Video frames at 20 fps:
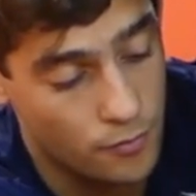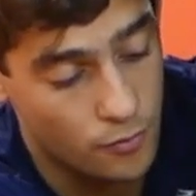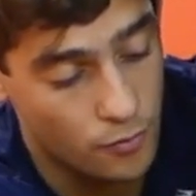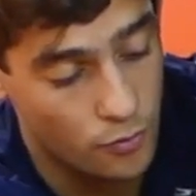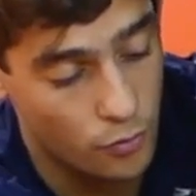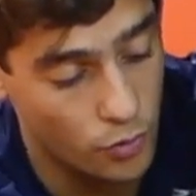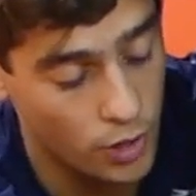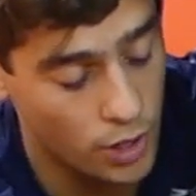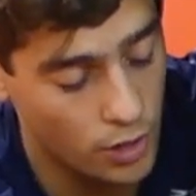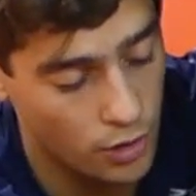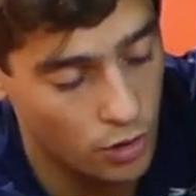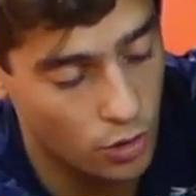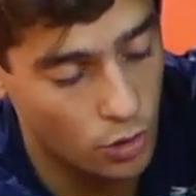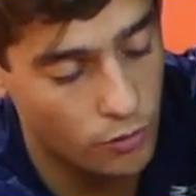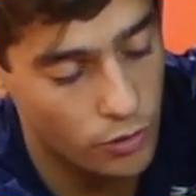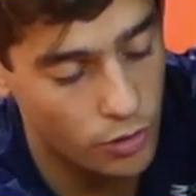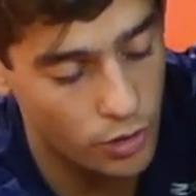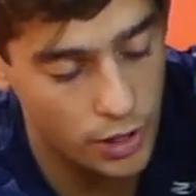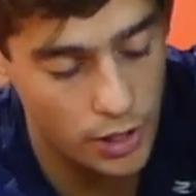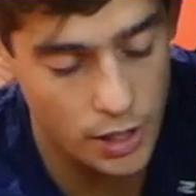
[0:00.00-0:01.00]
Where the
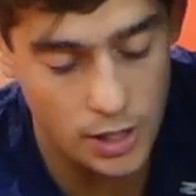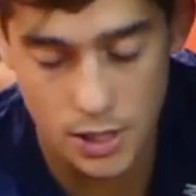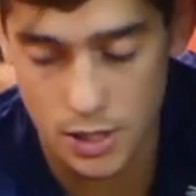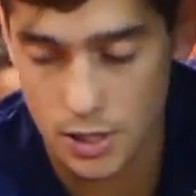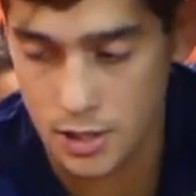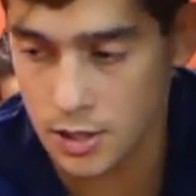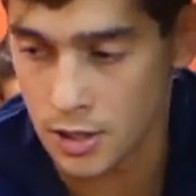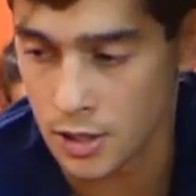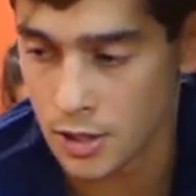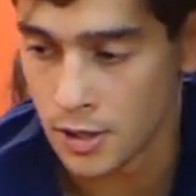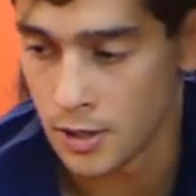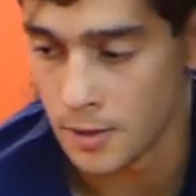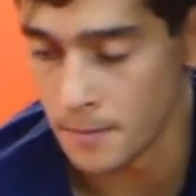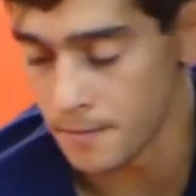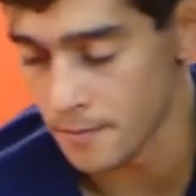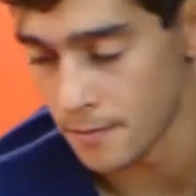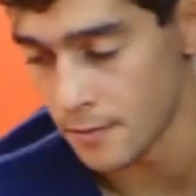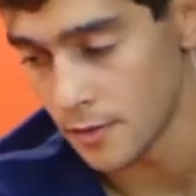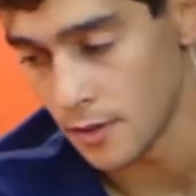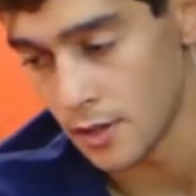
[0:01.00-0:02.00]
overhook is
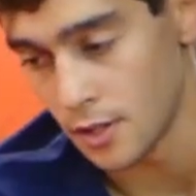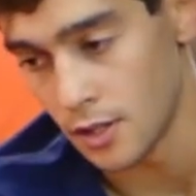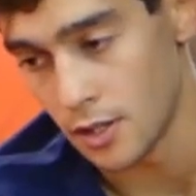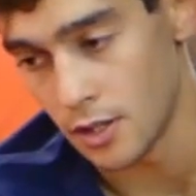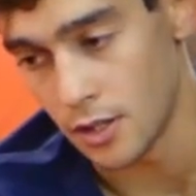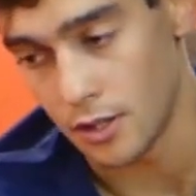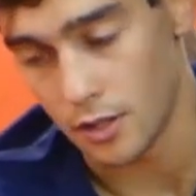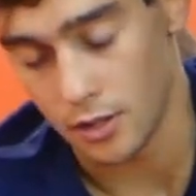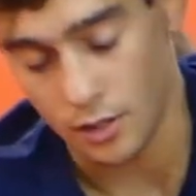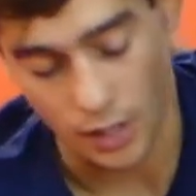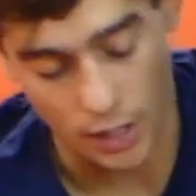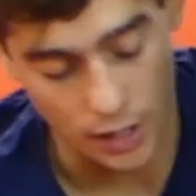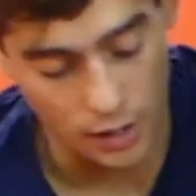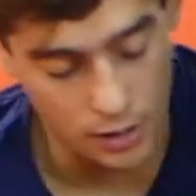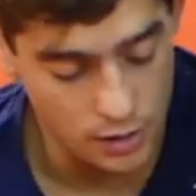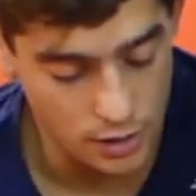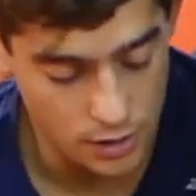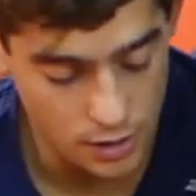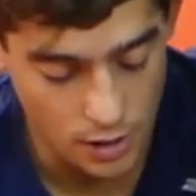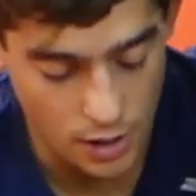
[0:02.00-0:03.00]
like,
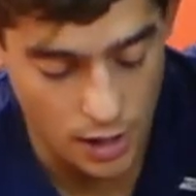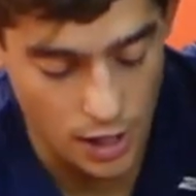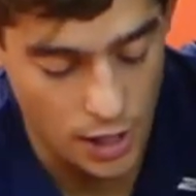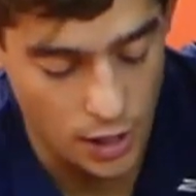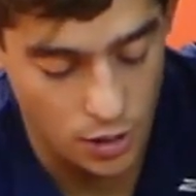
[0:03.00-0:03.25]
I